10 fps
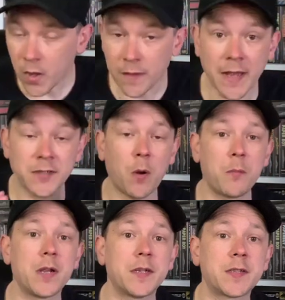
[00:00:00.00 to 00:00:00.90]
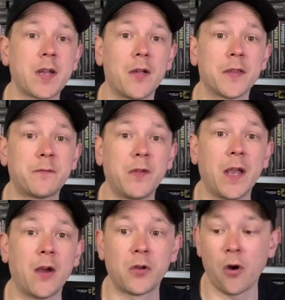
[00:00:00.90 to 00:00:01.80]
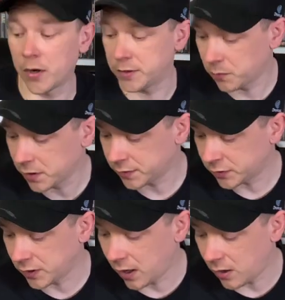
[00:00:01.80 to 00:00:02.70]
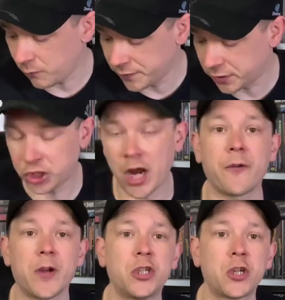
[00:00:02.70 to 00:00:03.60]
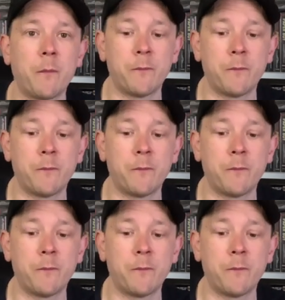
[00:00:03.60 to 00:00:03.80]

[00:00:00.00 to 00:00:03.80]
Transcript: that's where we're going to start this video, guys. We're going to start with the charity shop